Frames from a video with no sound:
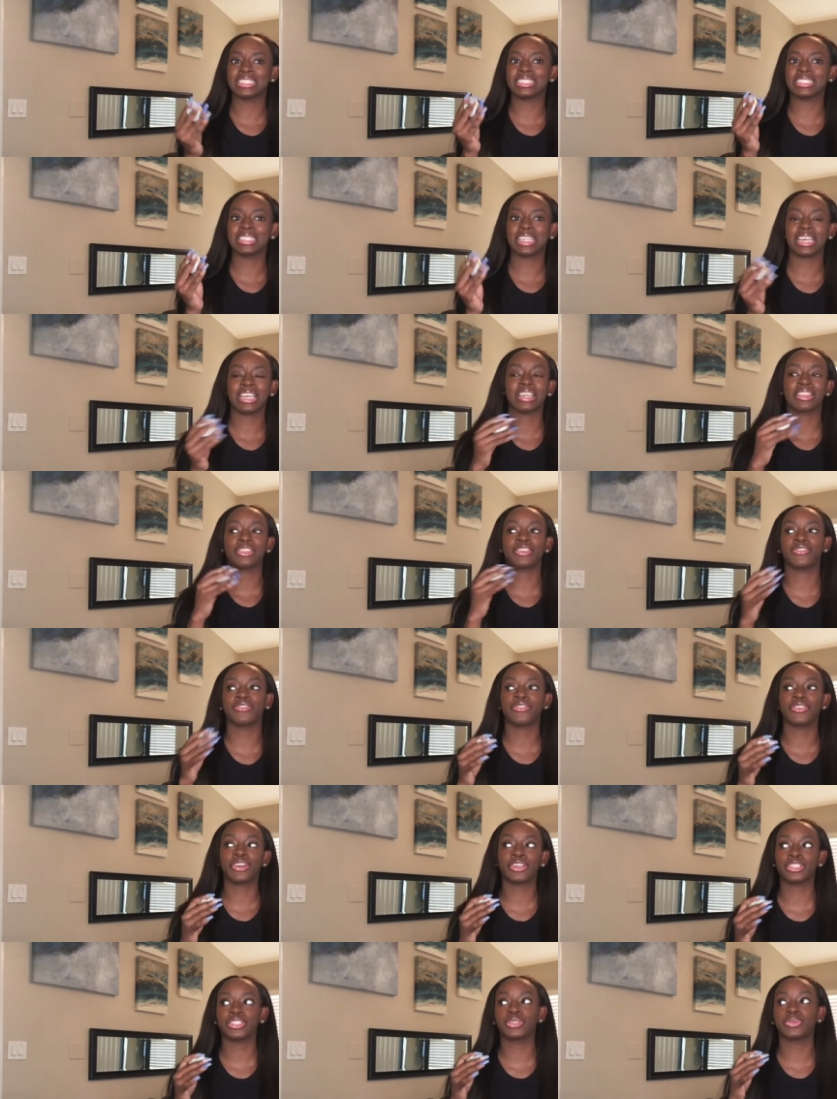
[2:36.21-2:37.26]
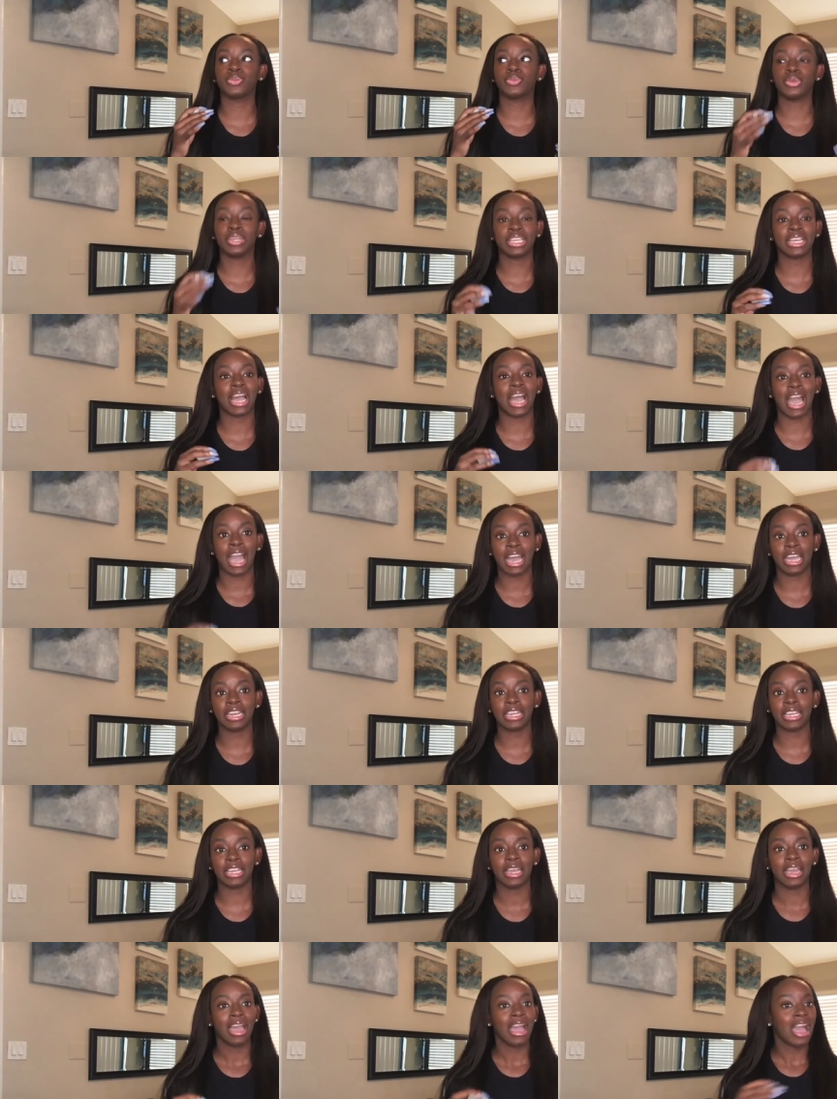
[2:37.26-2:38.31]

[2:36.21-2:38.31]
Like the first week I had it,